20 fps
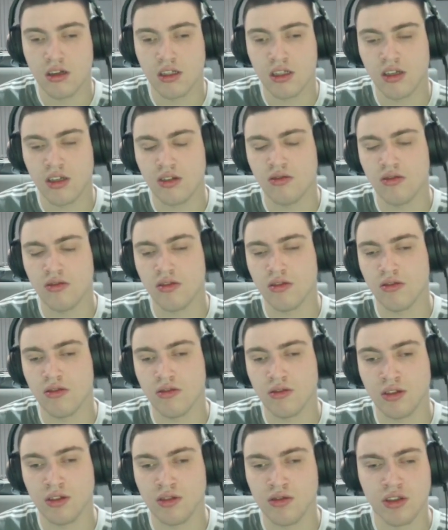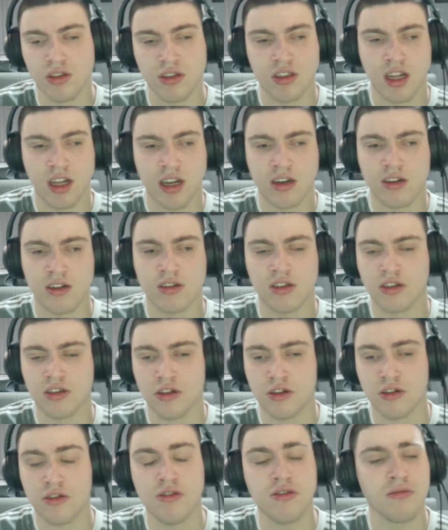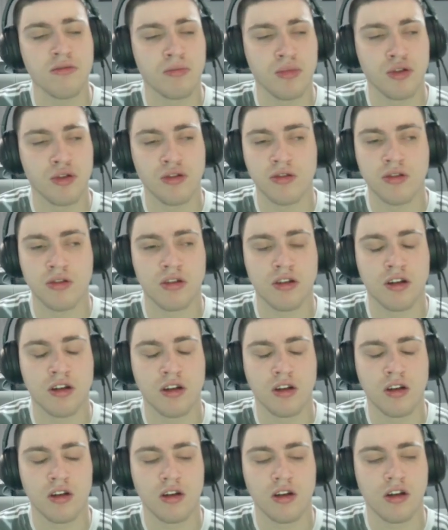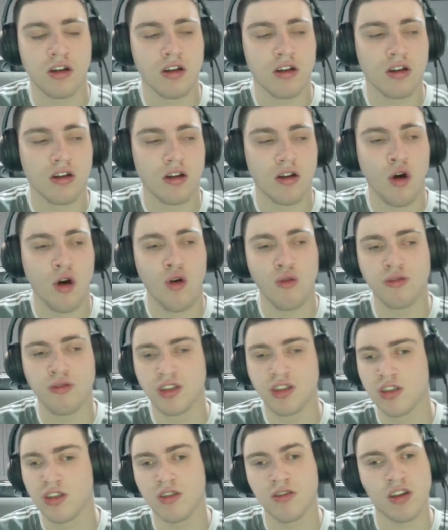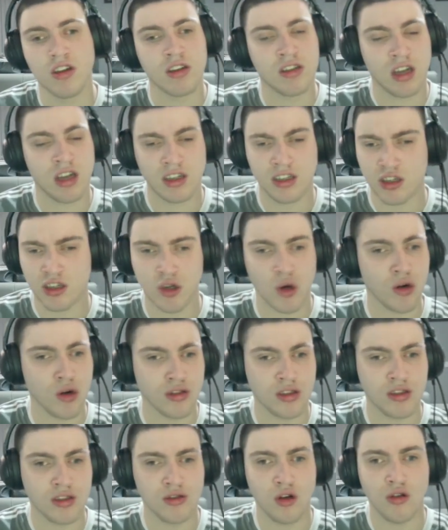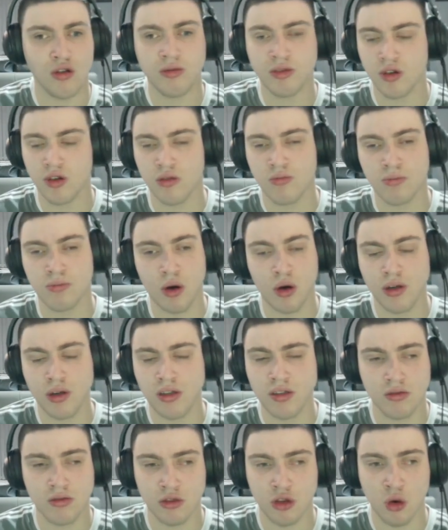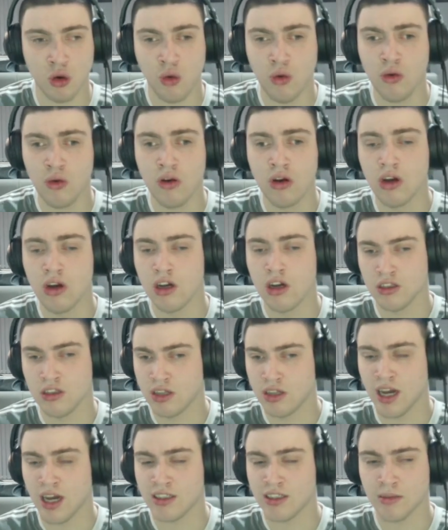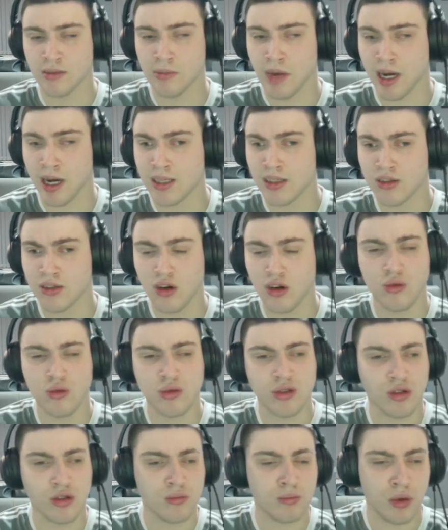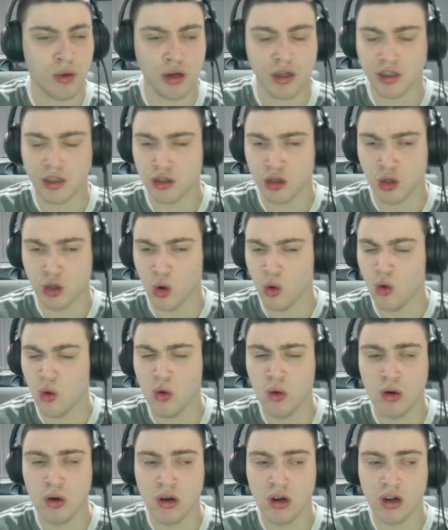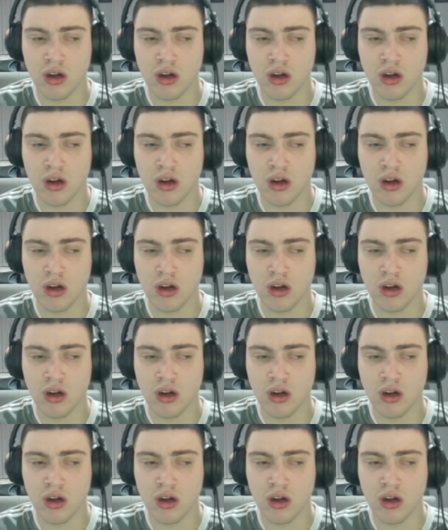This Nicholas Kuhn put always is his crosses always on point? No. His Dyson Maida's always on point? No.